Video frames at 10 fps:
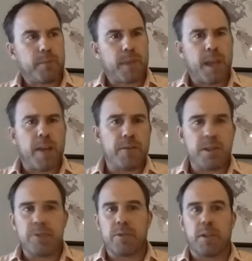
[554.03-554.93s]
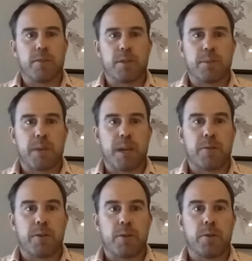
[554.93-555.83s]
everybody's really
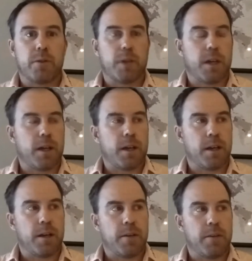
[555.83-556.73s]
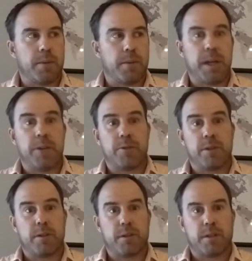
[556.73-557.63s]
respectful um the
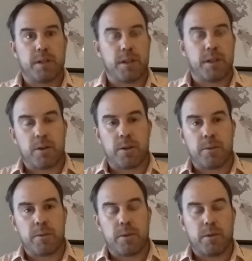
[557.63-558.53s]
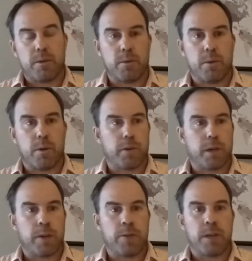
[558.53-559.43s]
patrons as they call them who walk
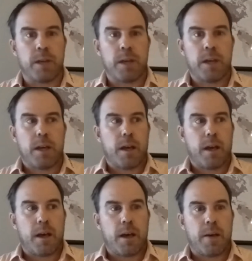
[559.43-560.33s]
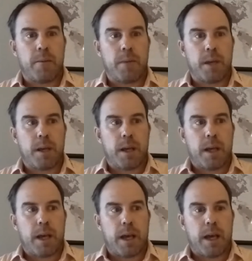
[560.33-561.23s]
around um
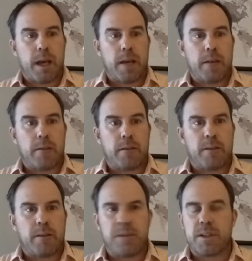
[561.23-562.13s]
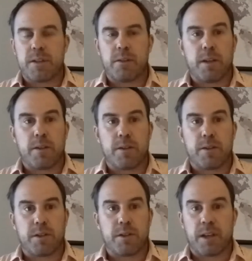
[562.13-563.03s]
and the facilities are
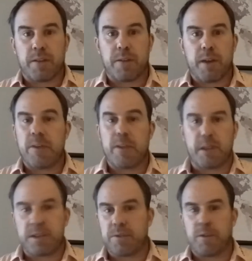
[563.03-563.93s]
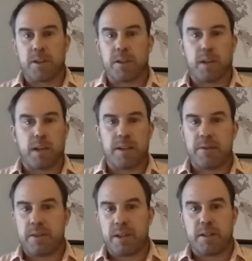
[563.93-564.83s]
just like everything's first class
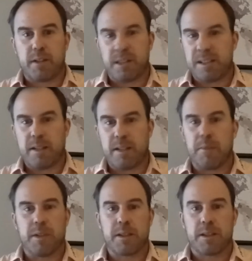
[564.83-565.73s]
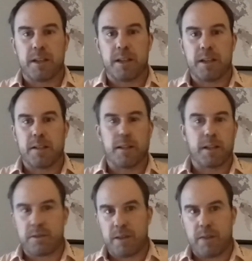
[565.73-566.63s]
everything's done seamlessly it's
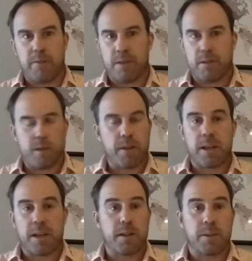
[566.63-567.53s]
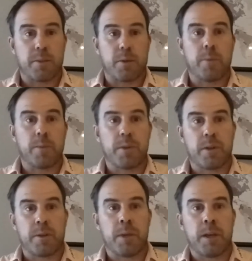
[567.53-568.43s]
like every, nothing is a problem to
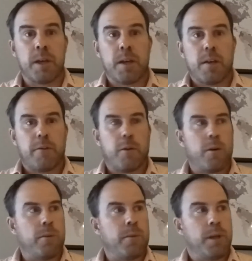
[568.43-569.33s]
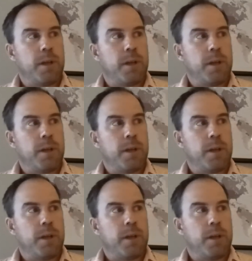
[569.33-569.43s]
them from